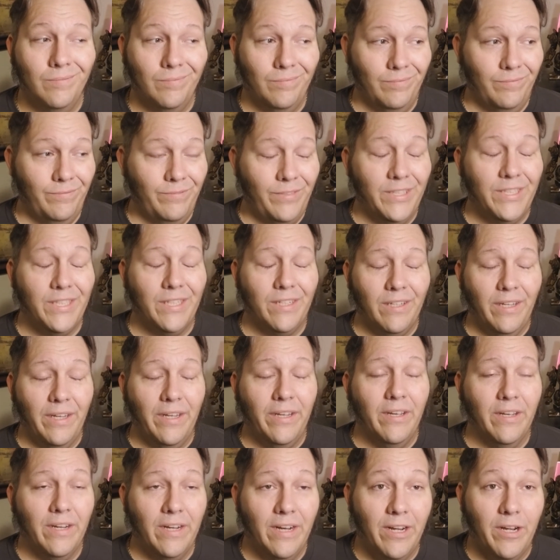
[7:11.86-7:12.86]
physically
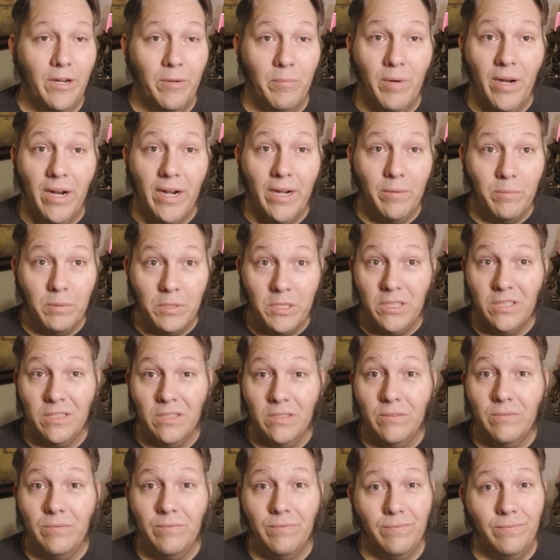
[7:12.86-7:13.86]
cut out of your body, which
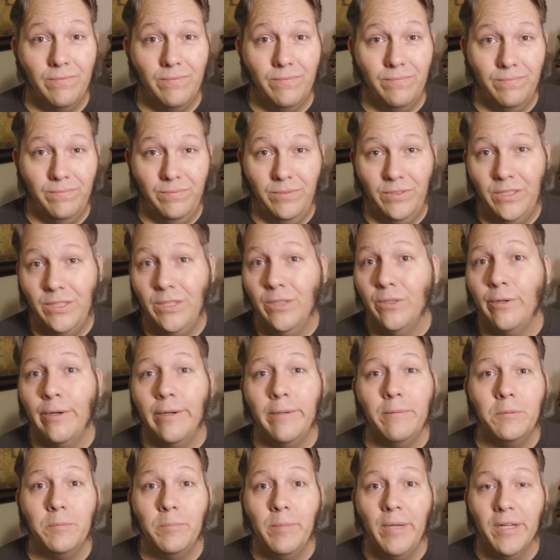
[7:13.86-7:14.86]
still
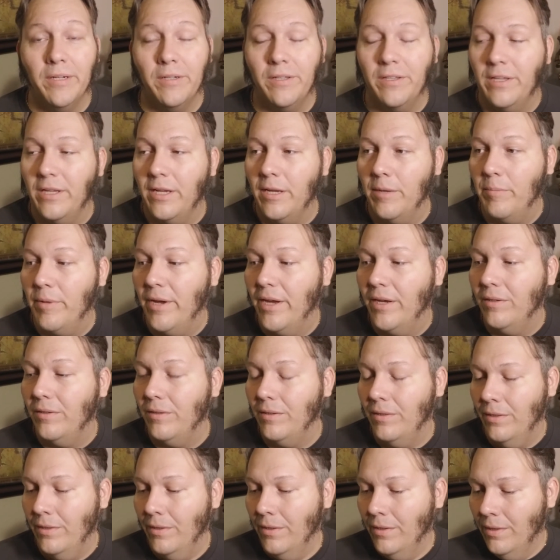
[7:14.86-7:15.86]
creeps me out to think
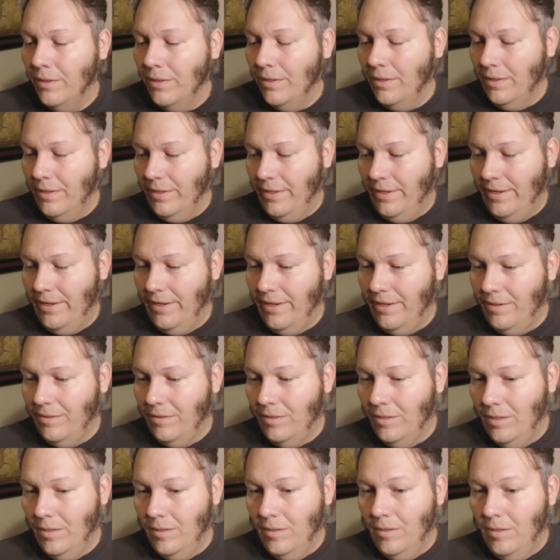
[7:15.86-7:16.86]
about.
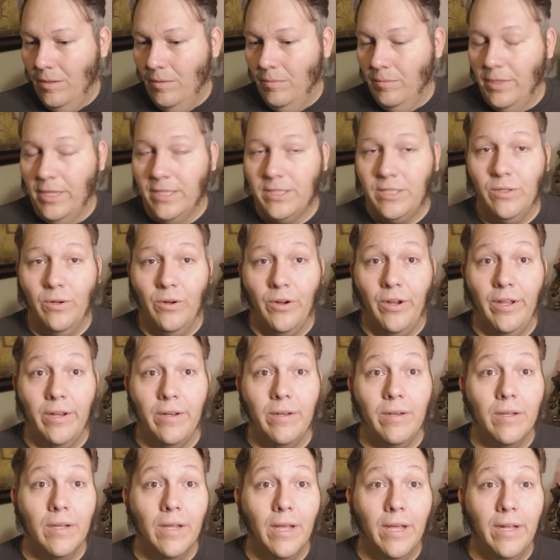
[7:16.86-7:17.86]
But that's all
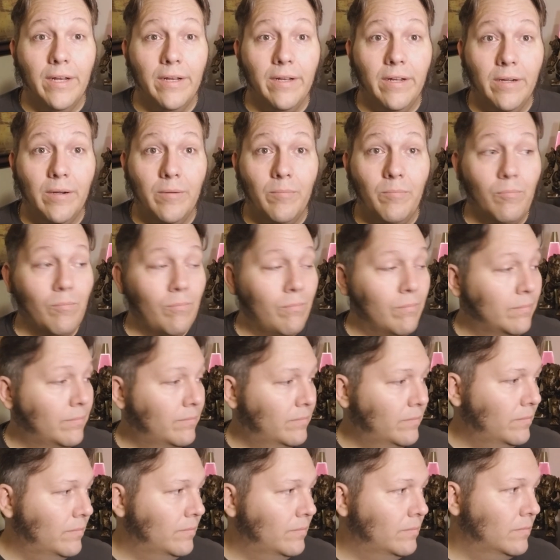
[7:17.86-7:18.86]
good, and
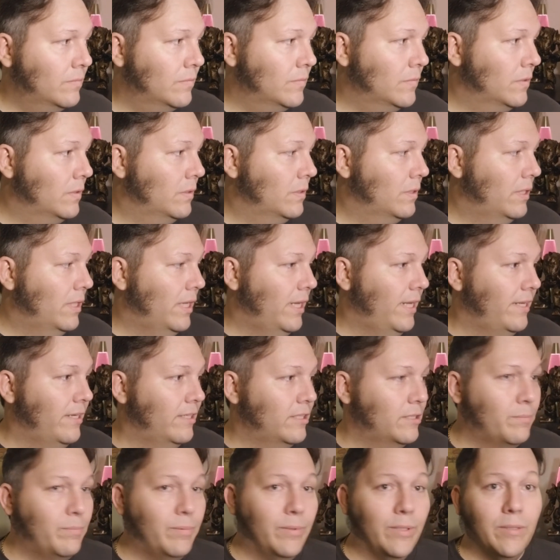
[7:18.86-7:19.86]

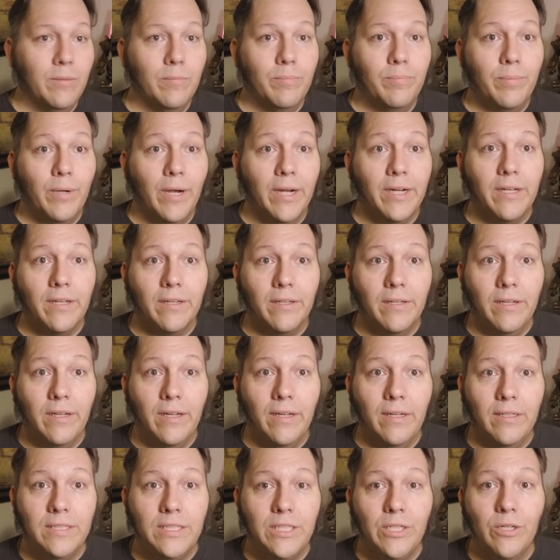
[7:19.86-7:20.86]
there's been
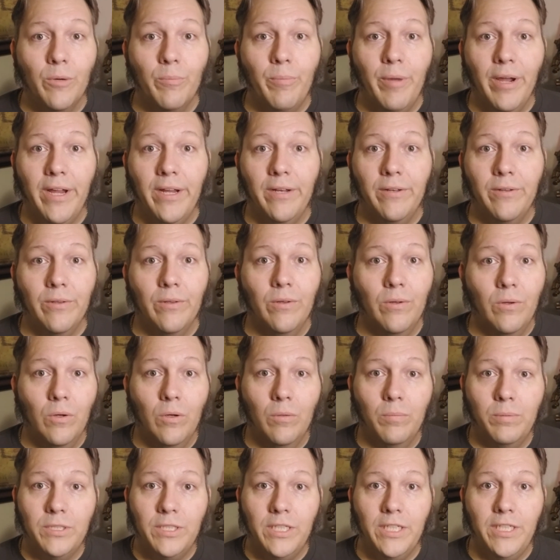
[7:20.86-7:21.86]
practically zero pain to the
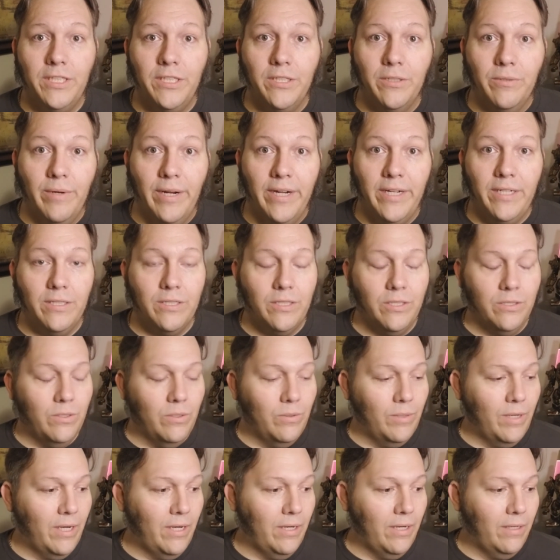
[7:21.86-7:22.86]
whole procedure, right?
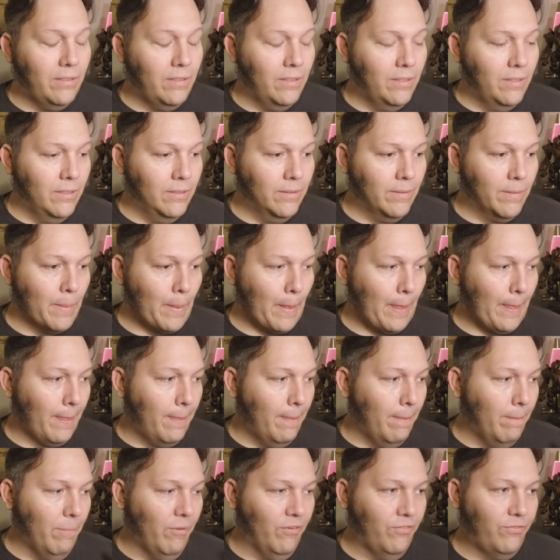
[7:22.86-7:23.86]
So
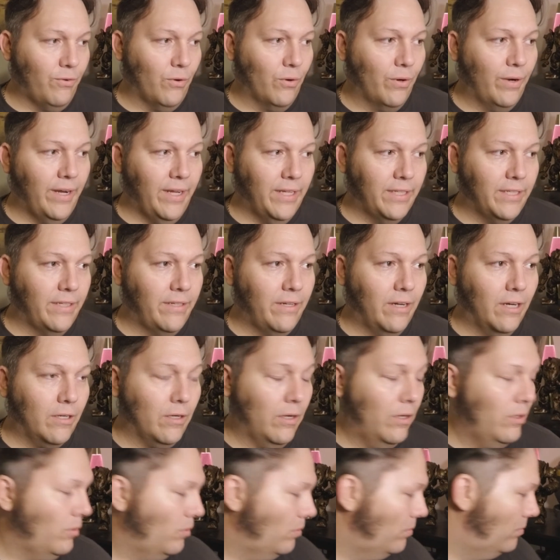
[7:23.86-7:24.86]
beforehand, the
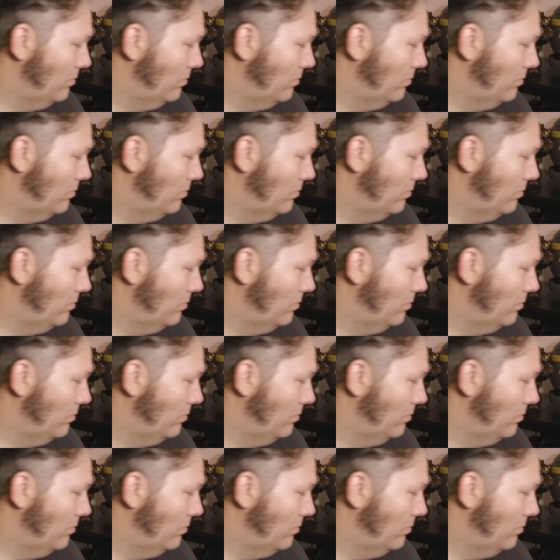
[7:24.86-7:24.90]
doctor, oh,